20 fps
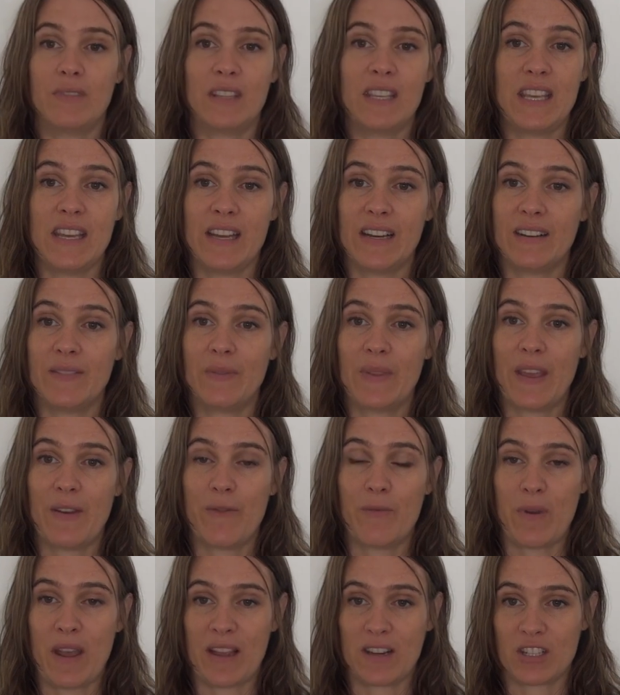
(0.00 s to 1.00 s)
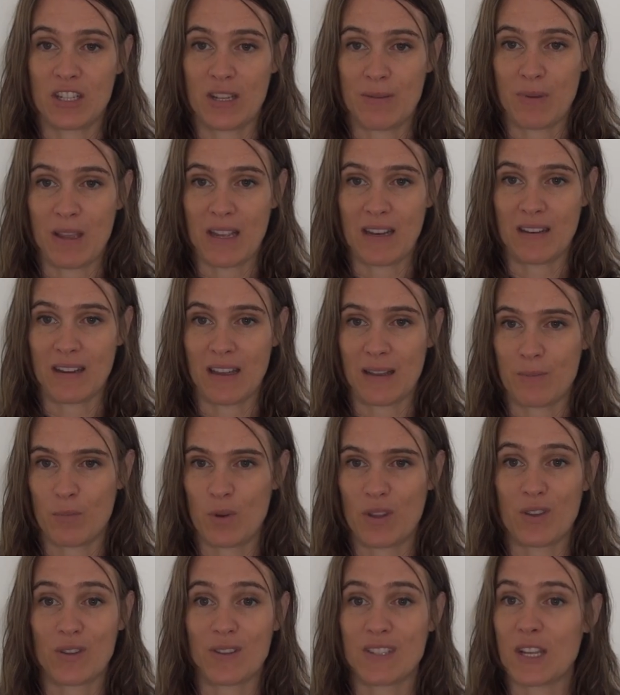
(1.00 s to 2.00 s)
year, they've actually been
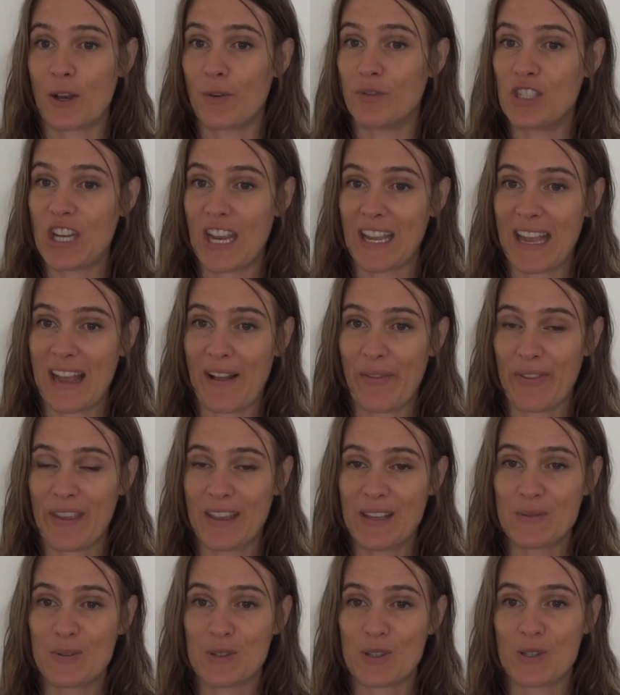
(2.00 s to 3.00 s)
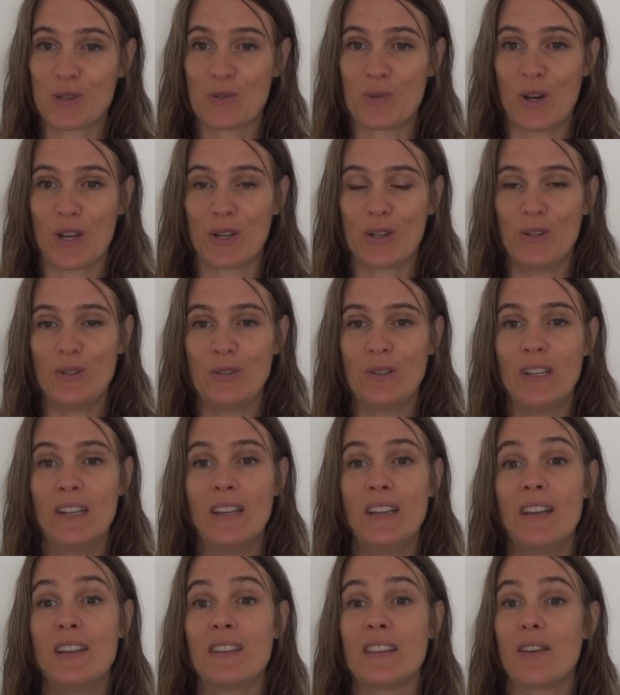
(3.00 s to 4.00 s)
with the self-checkout things, which is quite cool.
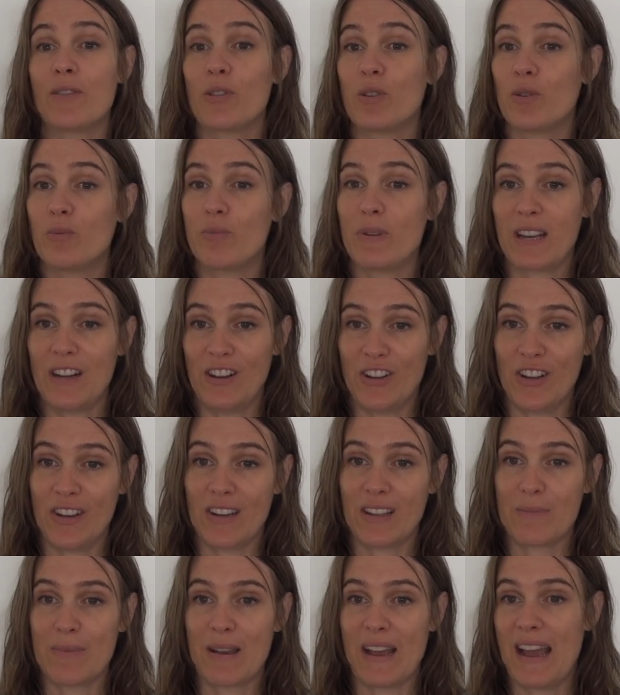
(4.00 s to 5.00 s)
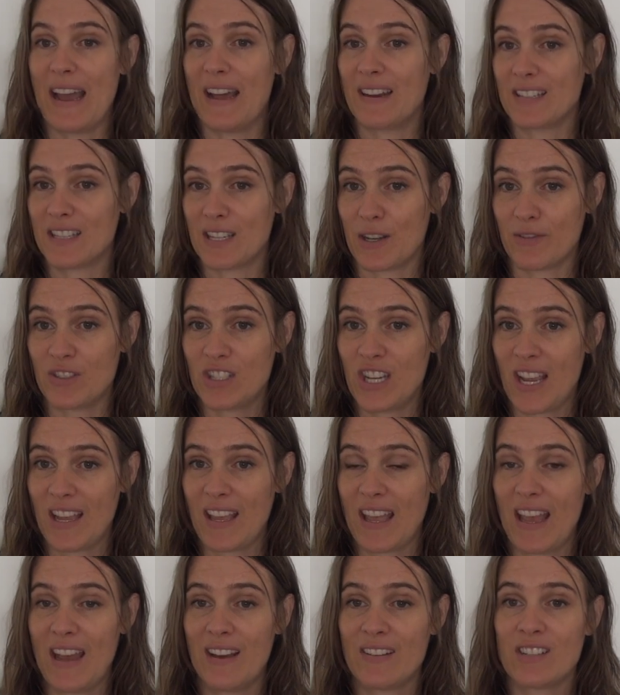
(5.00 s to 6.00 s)
They've all been learning about how to
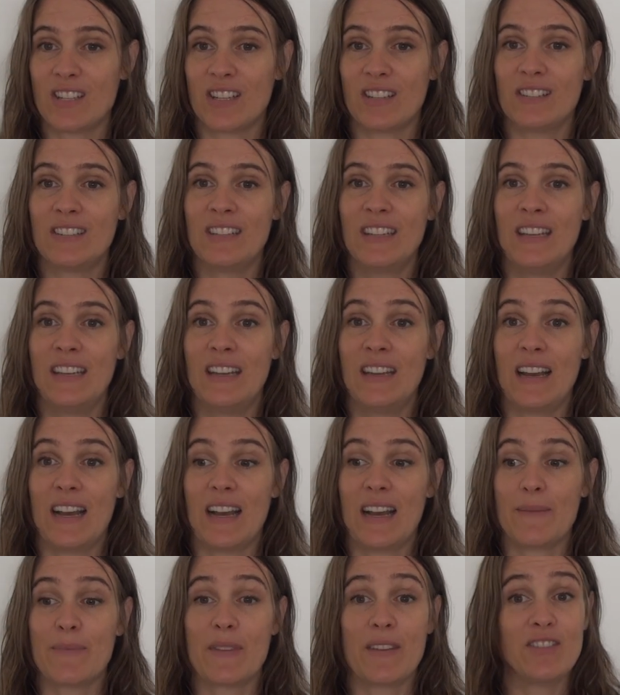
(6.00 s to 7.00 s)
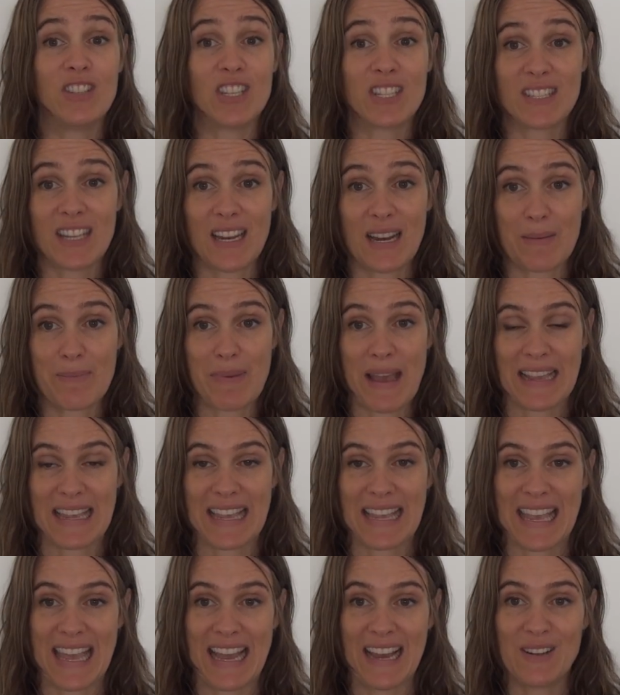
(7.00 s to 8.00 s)
self-checkout, and they've just set up
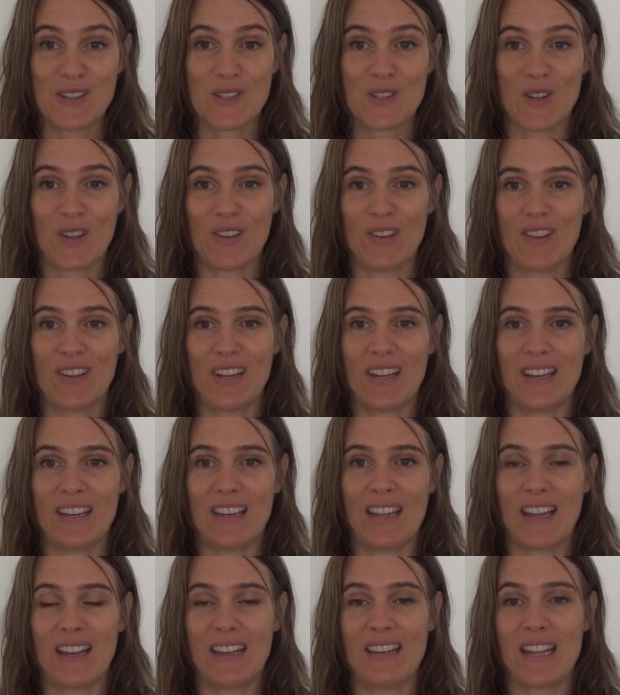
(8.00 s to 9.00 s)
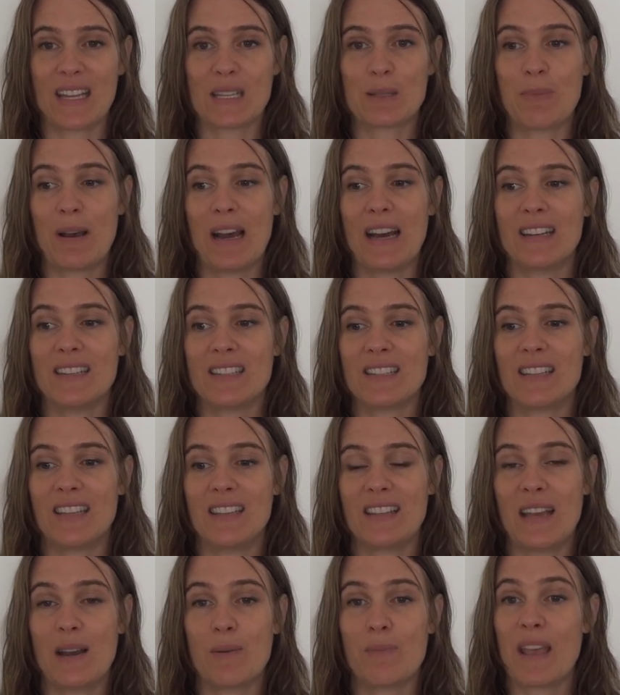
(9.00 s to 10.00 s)
bank accounts. So the next part is
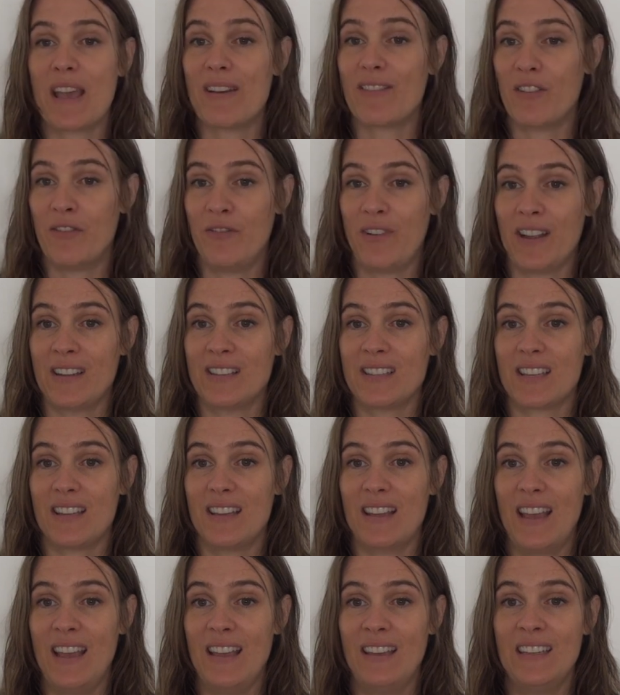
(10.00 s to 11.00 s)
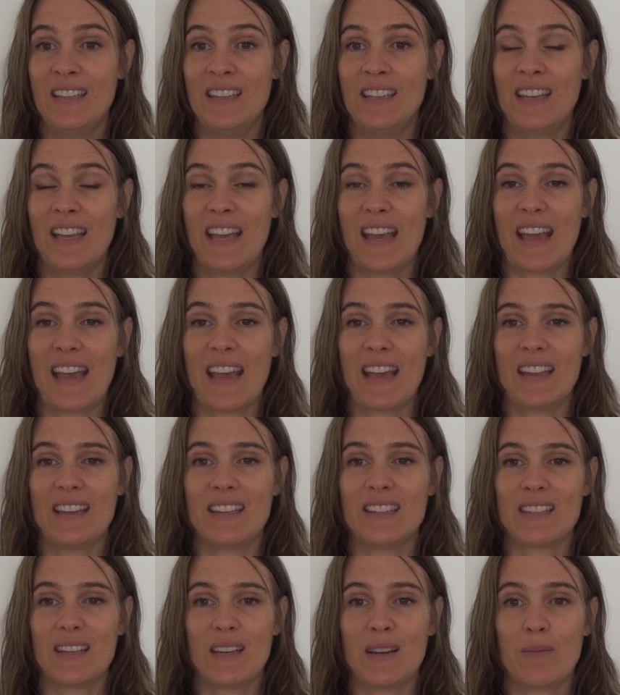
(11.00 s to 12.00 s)
that they'll be having funds in there,
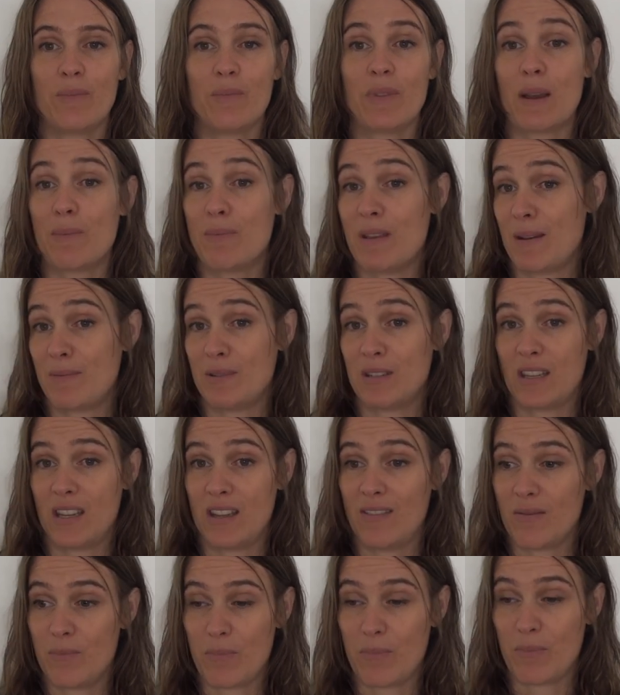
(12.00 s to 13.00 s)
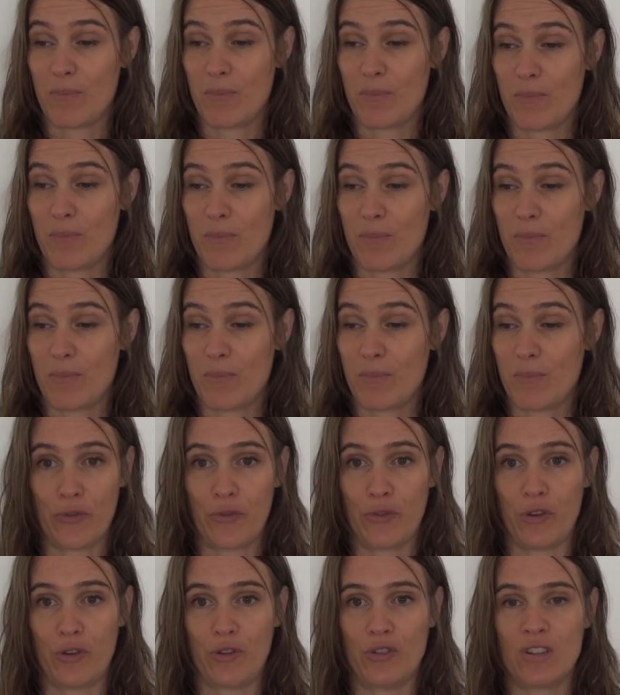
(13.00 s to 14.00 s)
and they'll be able to even pay for their own
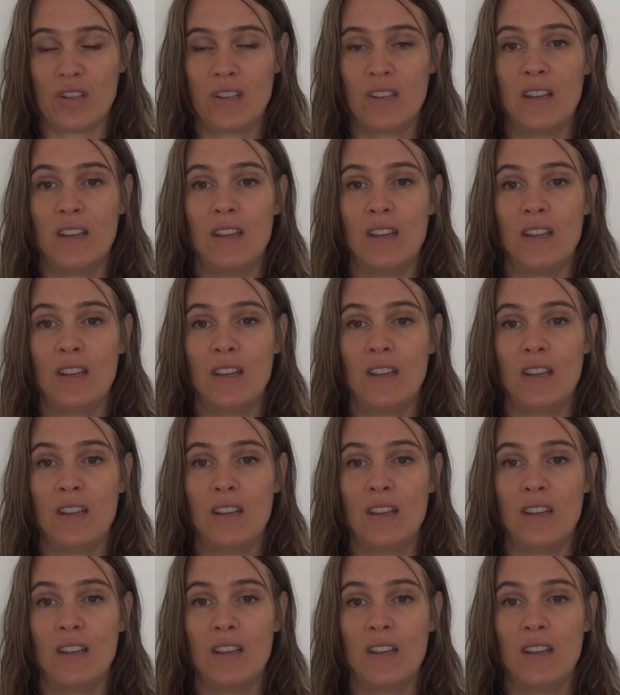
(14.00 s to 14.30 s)
food.